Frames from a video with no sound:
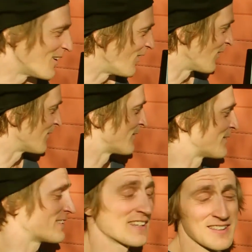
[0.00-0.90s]
All of
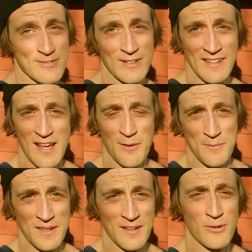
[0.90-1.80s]
those things really help
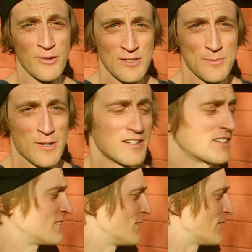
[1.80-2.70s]
me grow this
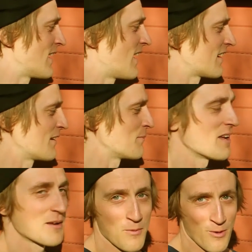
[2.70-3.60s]
project so that I can
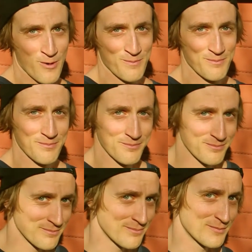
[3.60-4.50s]
make more
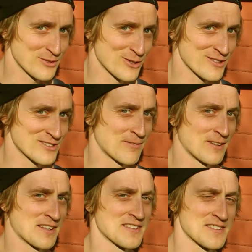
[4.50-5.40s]
nerdy stuff
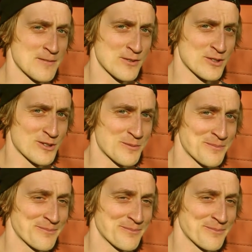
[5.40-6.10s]
like this in the future.